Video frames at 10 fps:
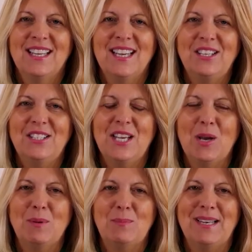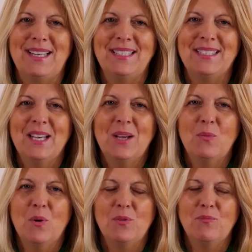Can you tell me, please,
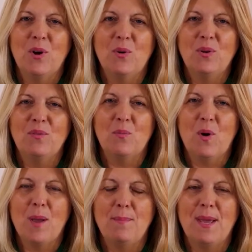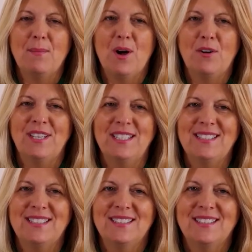what the role of the YBMR is?